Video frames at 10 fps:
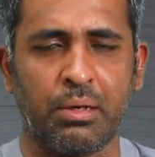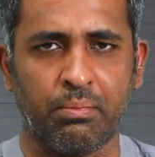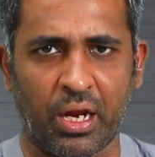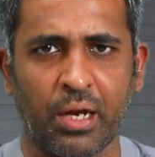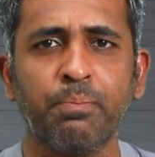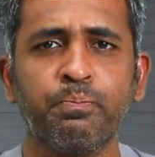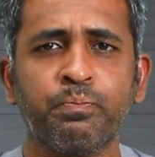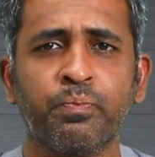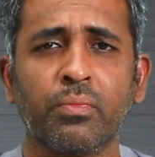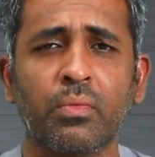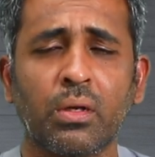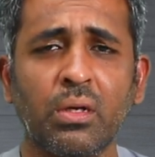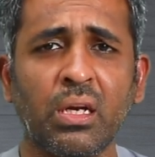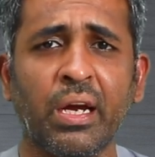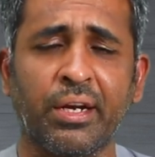in brain.
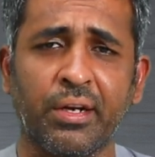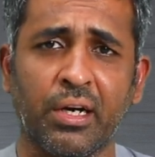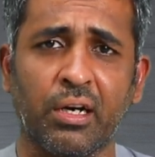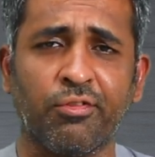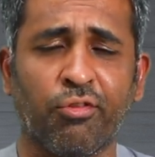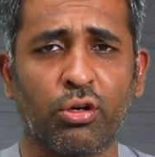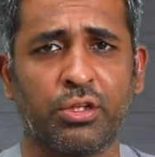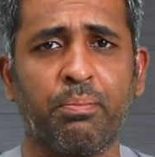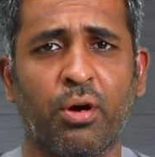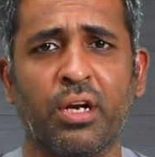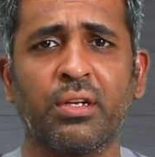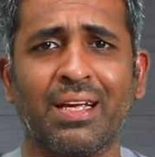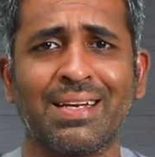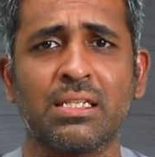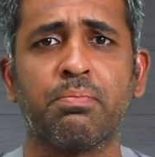And fourth
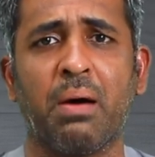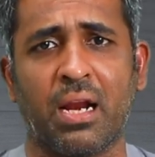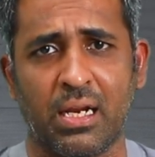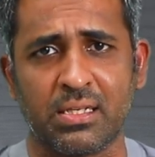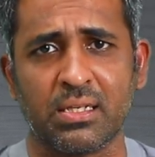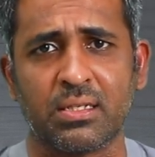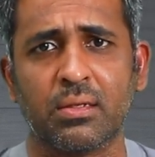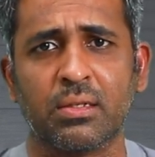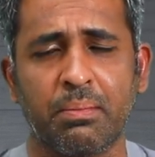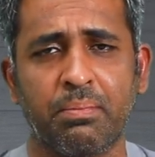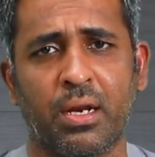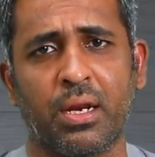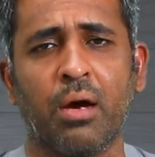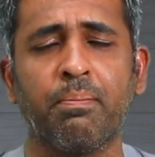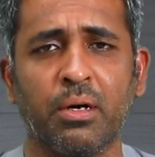important thing is paralysis,
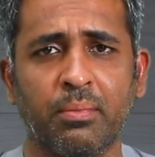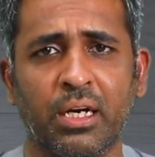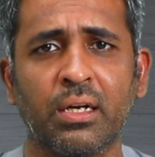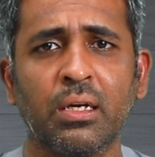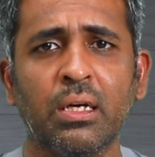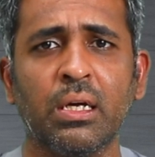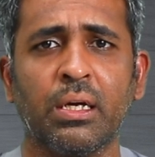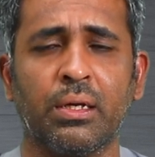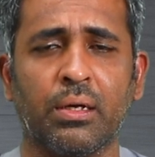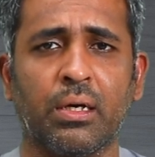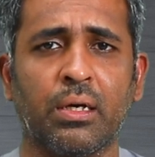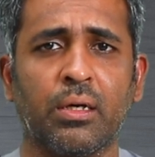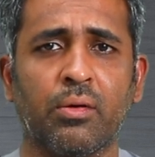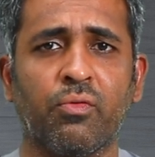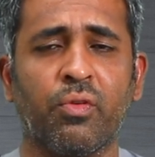temporary or permanent,
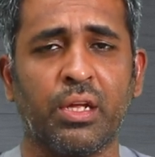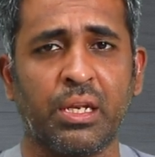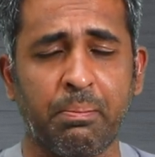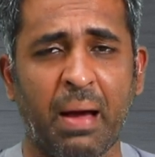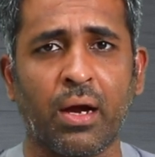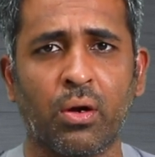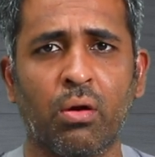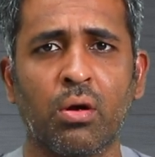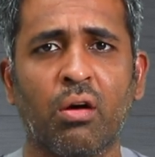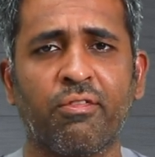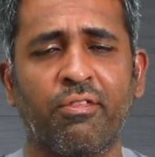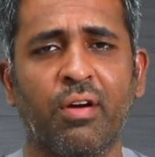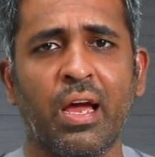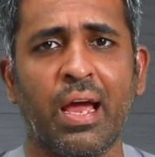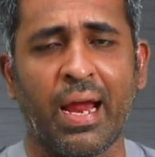in background of
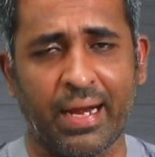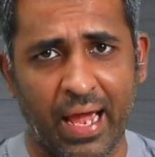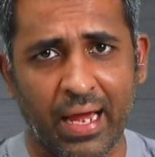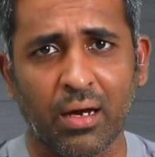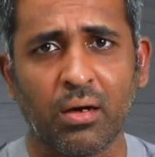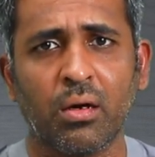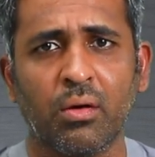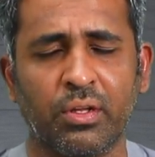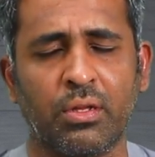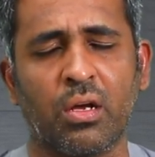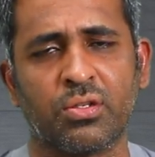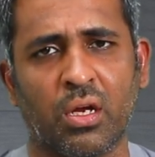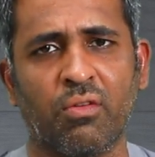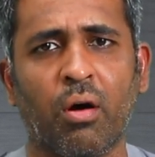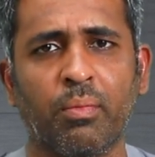headache with
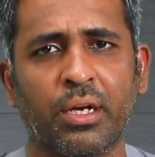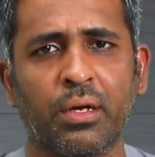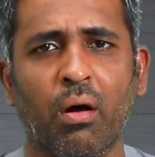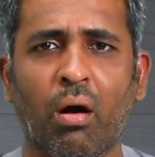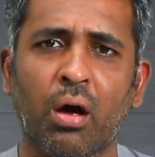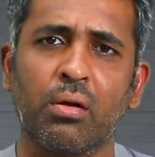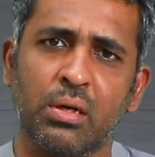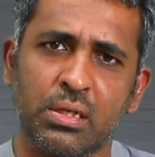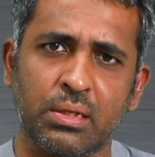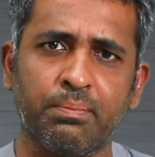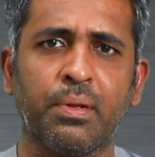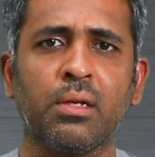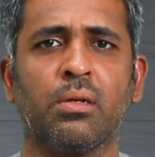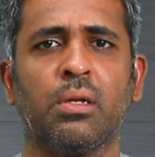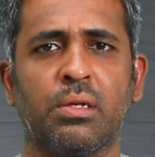nausea or vomiting, or
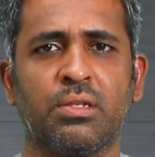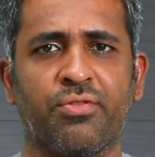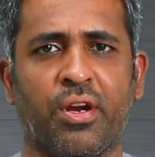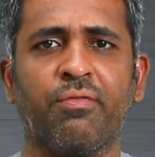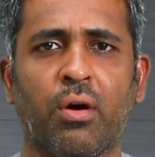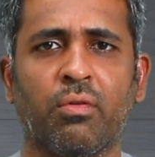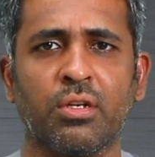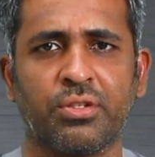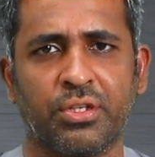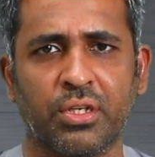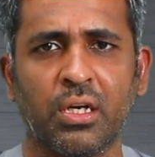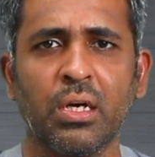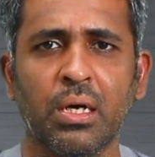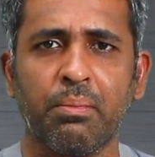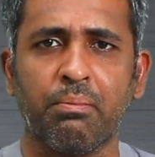simple straightforward seizure
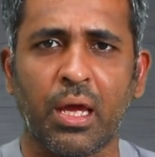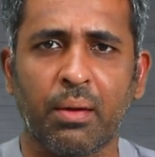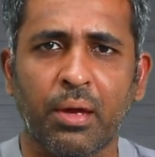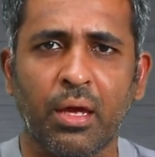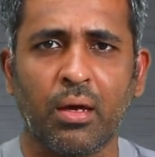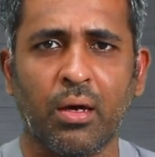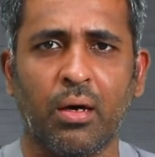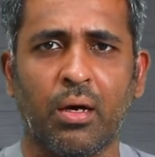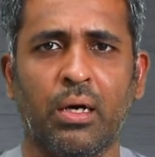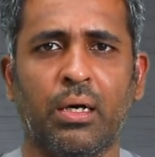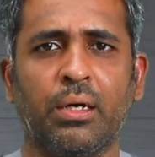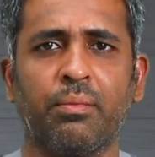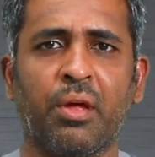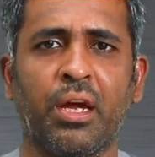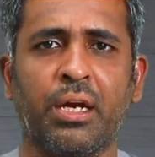may be
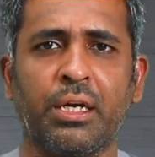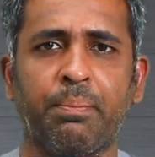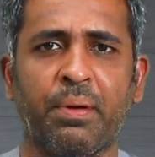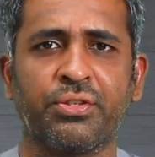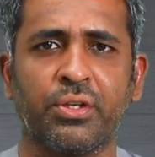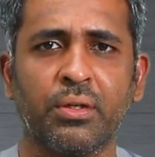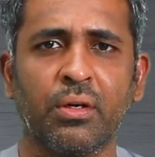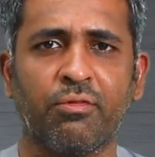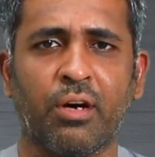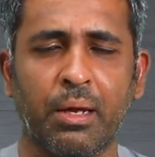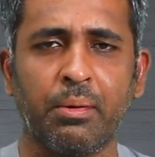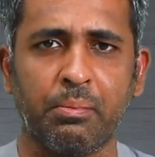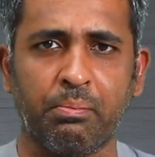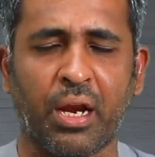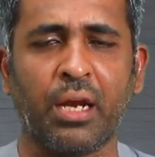a depiction for a
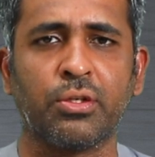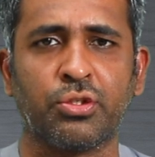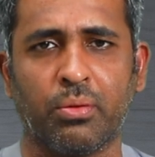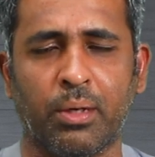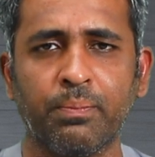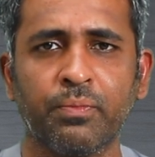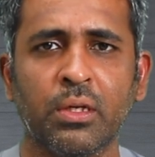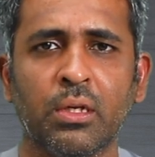brain tumor.